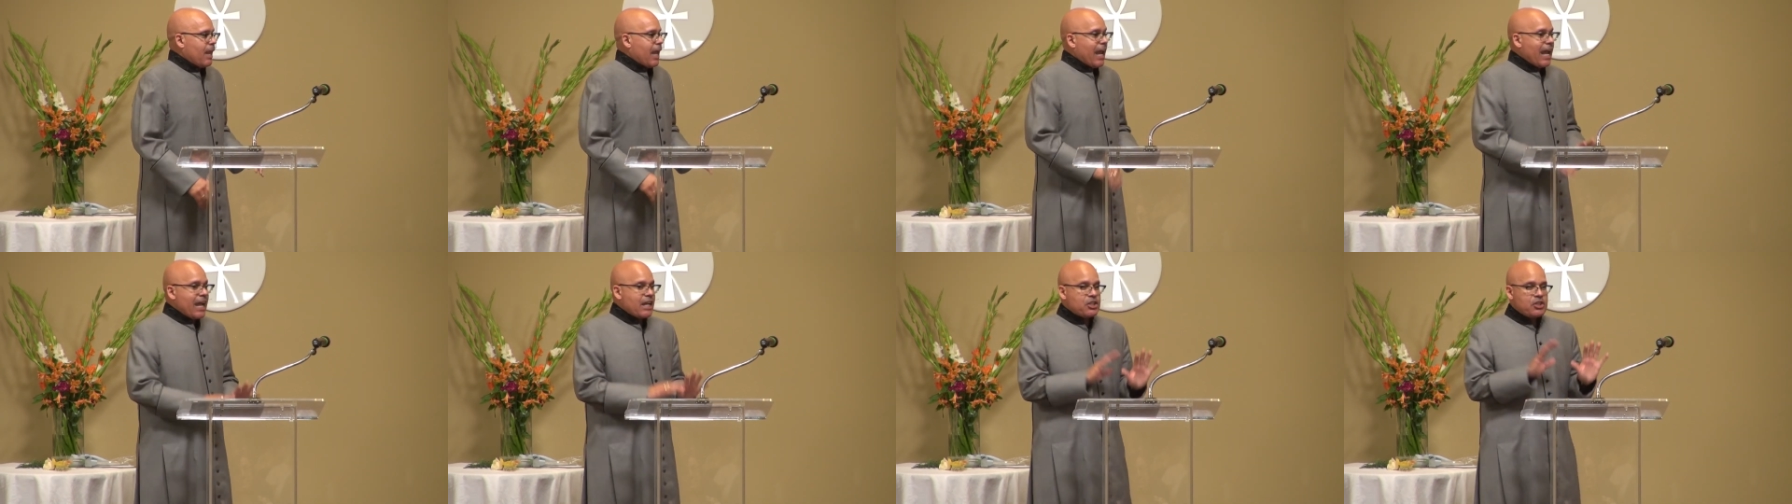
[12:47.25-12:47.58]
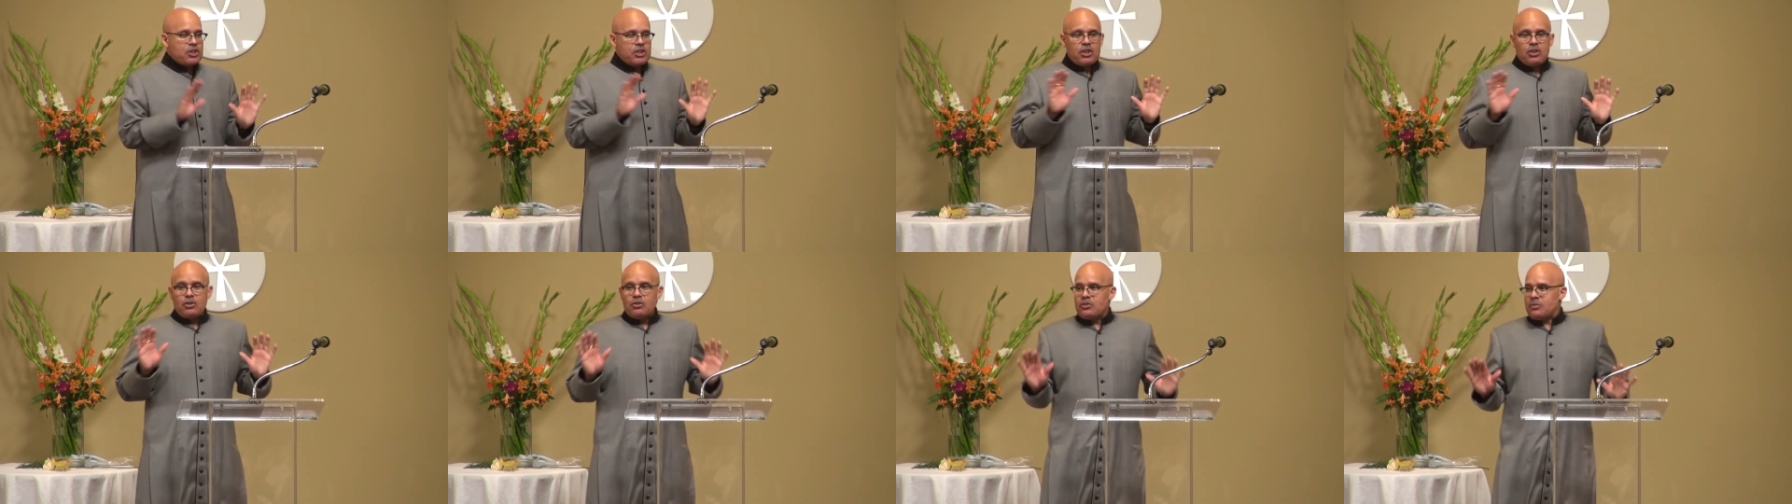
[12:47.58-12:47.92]

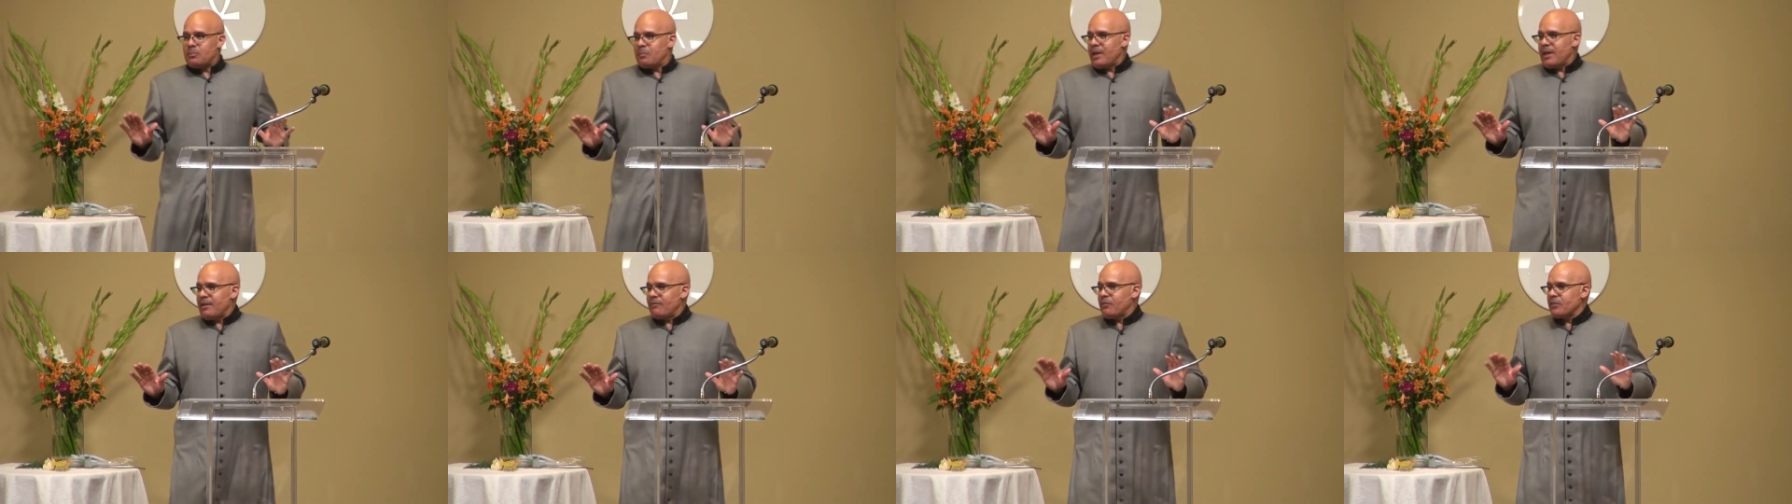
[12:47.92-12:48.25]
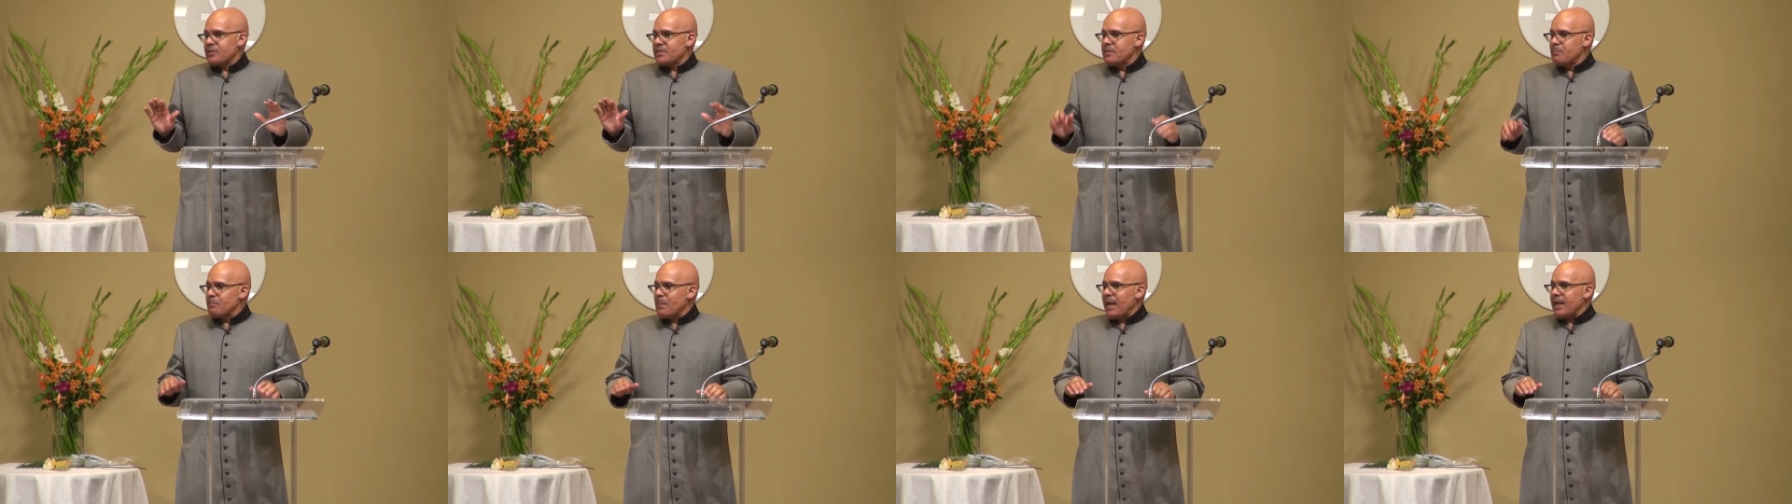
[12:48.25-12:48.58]
Excuse me
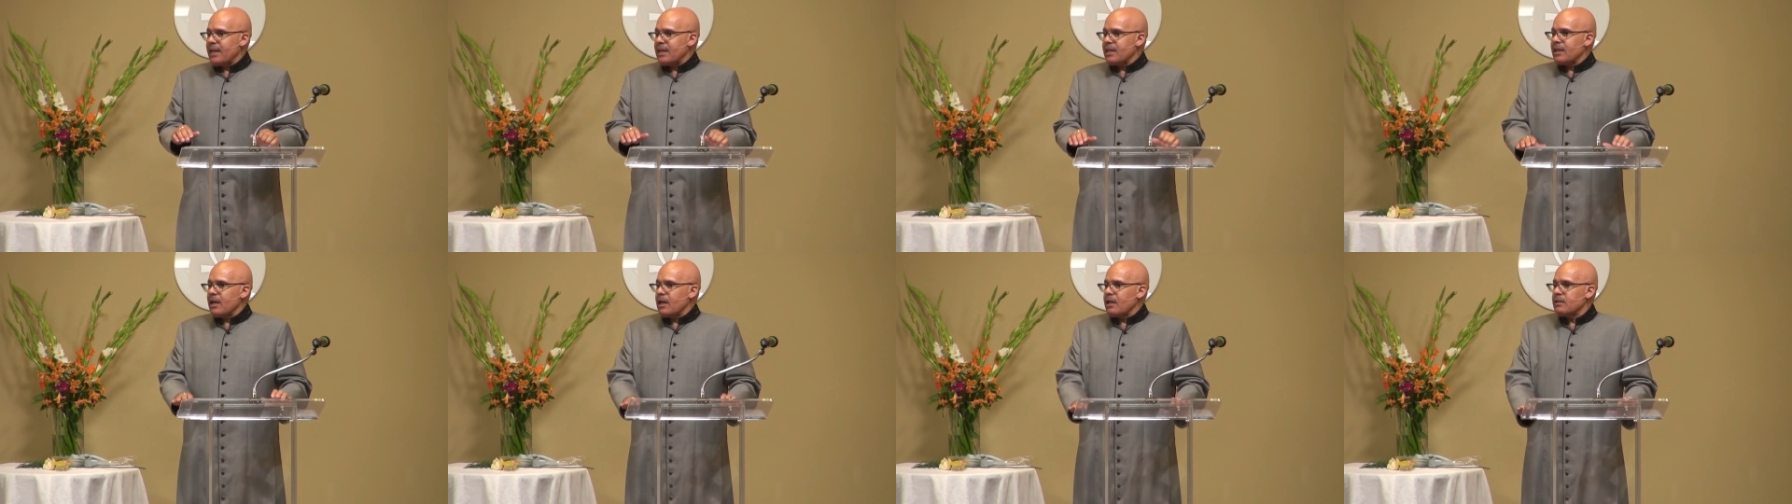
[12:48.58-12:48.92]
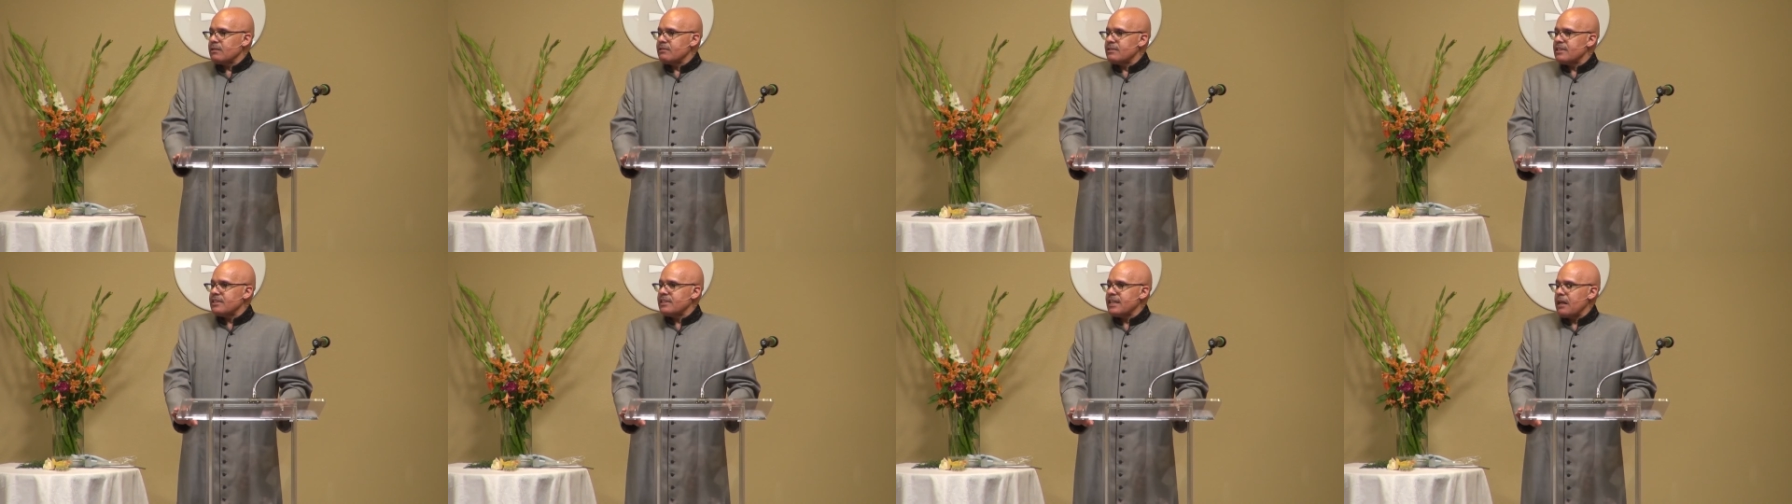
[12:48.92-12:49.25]
for making a
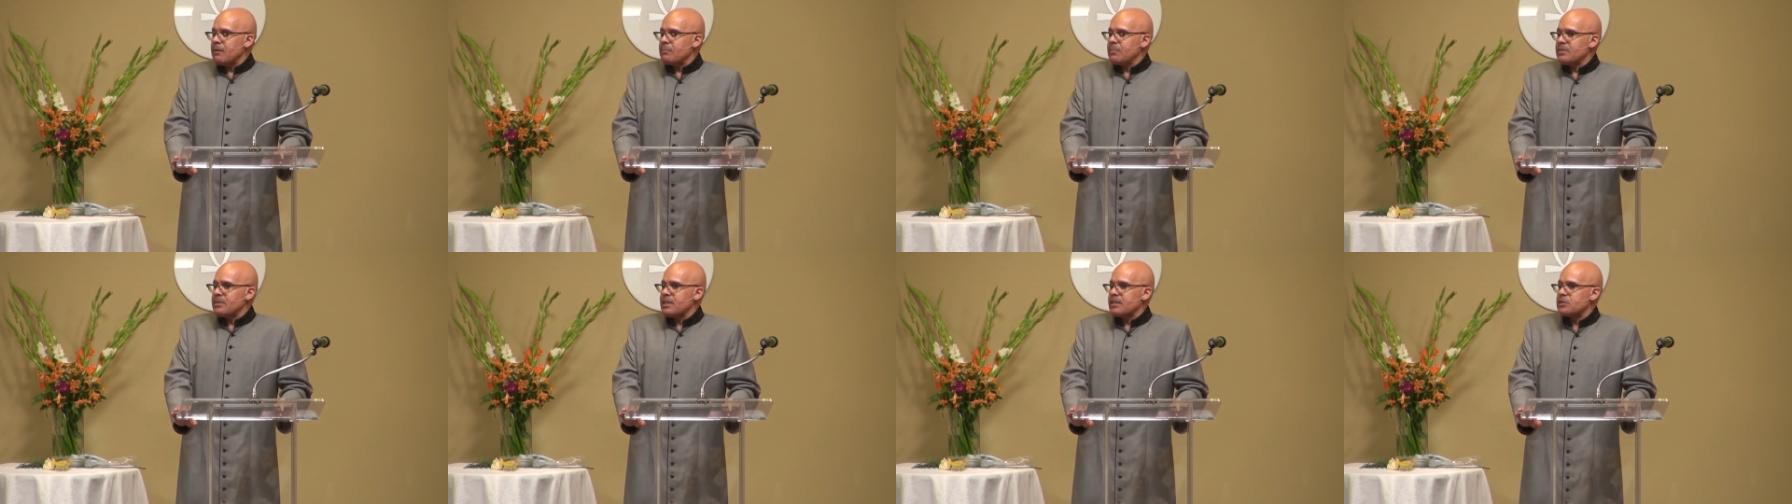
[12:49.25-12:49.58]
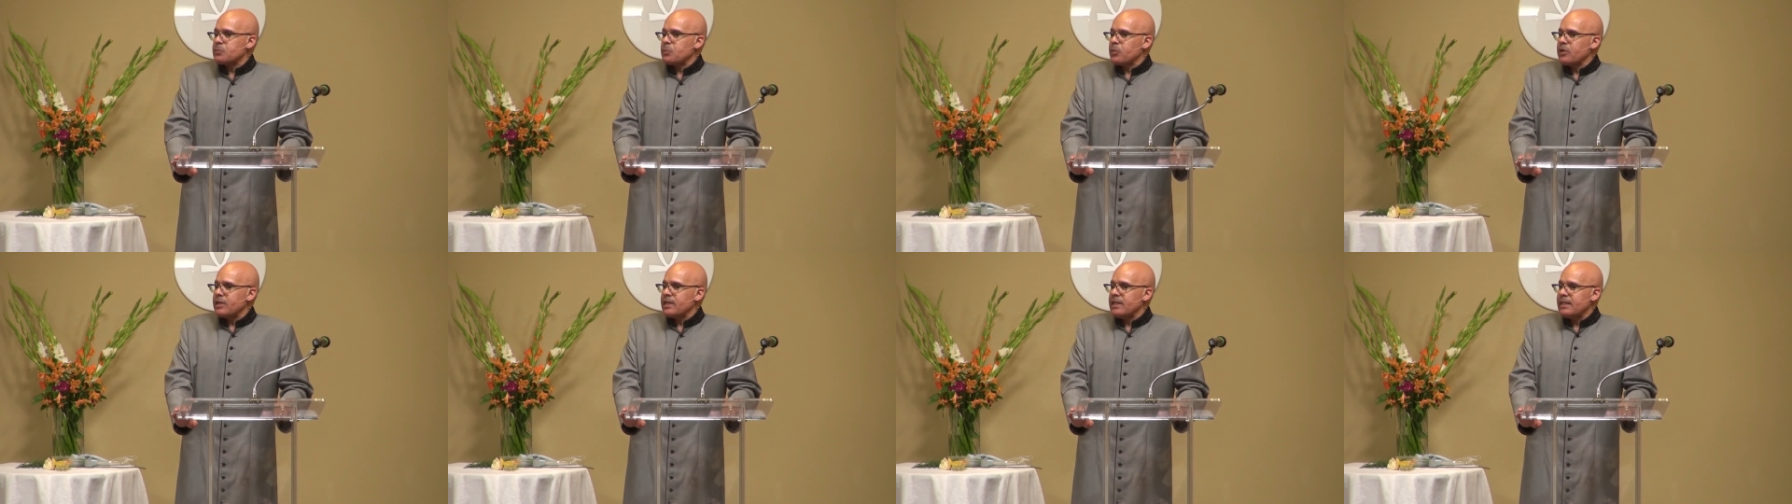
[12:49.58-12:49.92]
statement that's
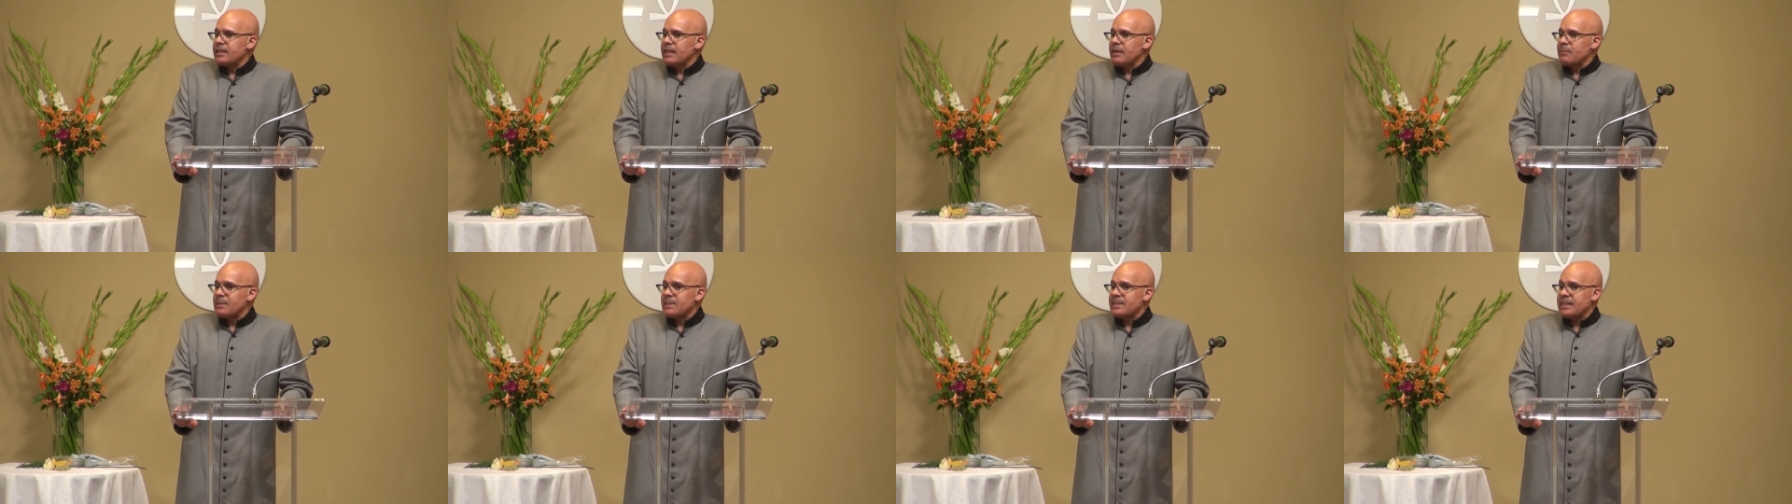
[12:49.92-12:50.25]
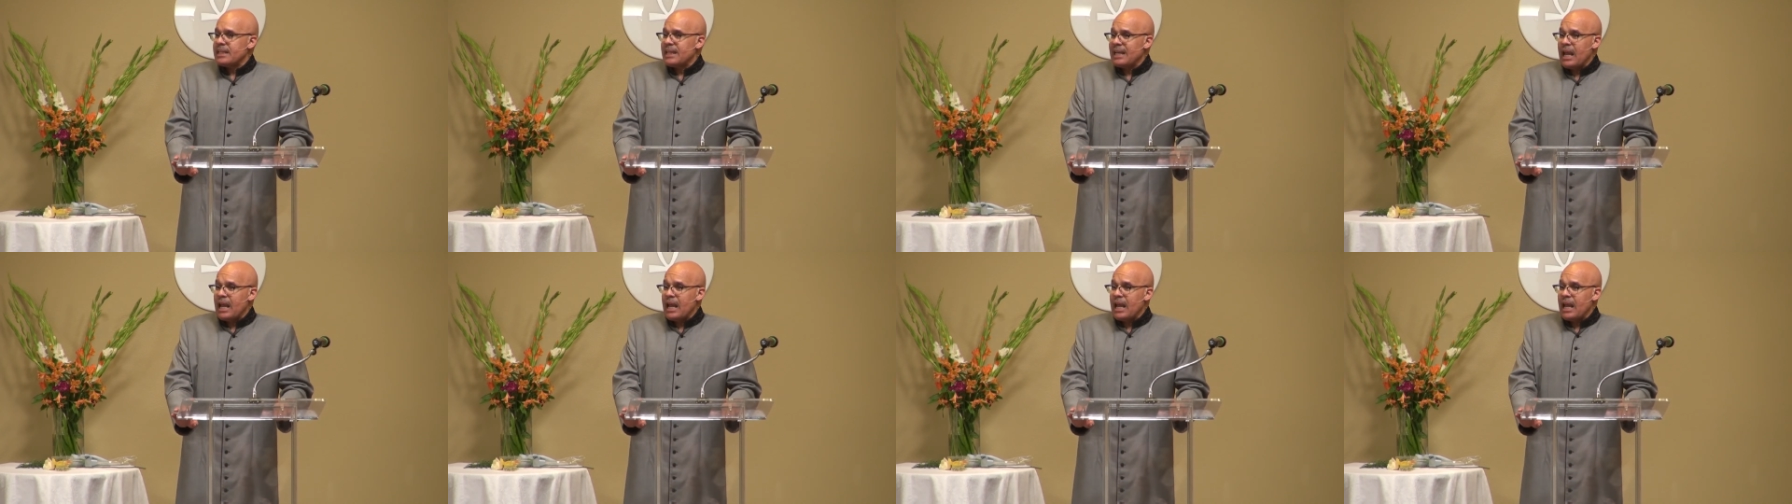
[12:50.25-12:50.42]
pretty limited.